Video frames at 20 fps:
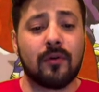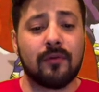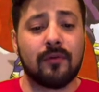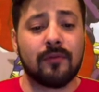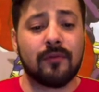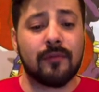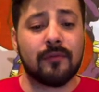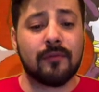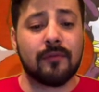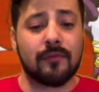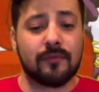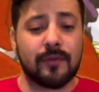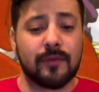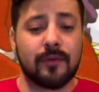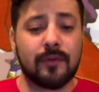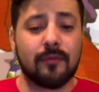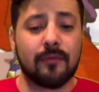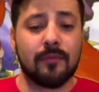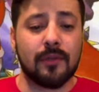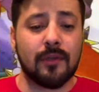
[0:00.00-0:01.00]
of level 3
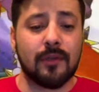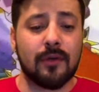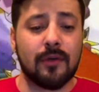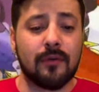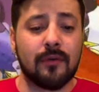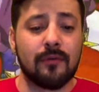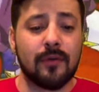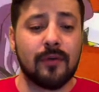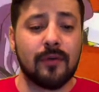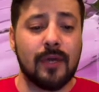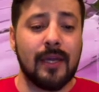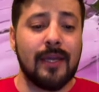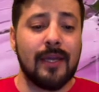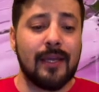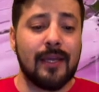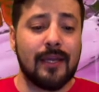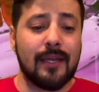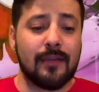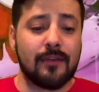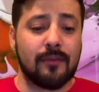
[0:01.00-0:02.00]
or below
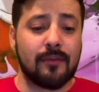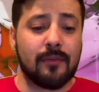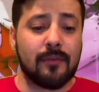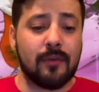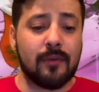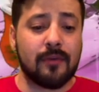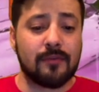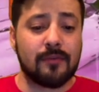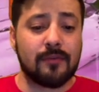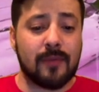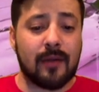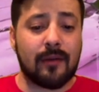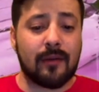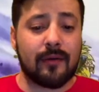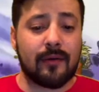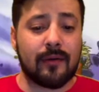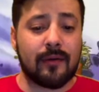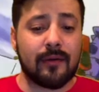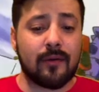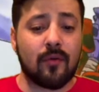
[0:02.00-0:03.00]
in your opponent's battle
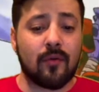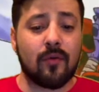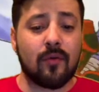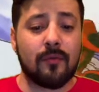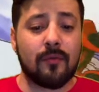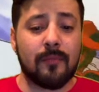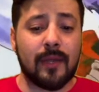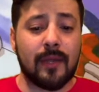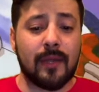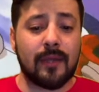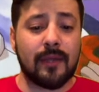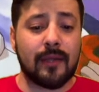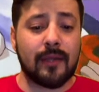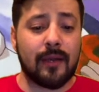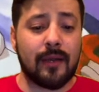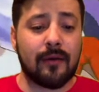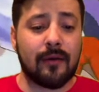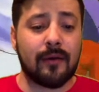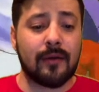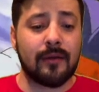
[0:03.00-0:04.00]
area or melee
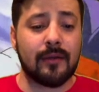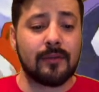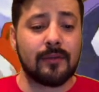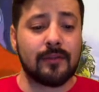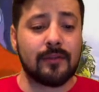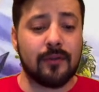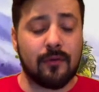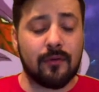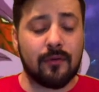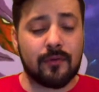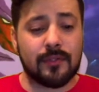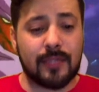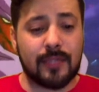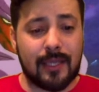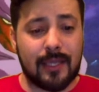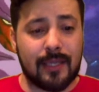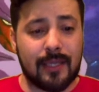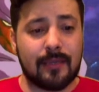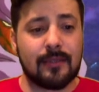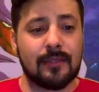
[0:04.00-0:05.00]
area to the owner's
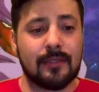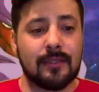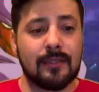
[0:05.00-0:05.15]
hand.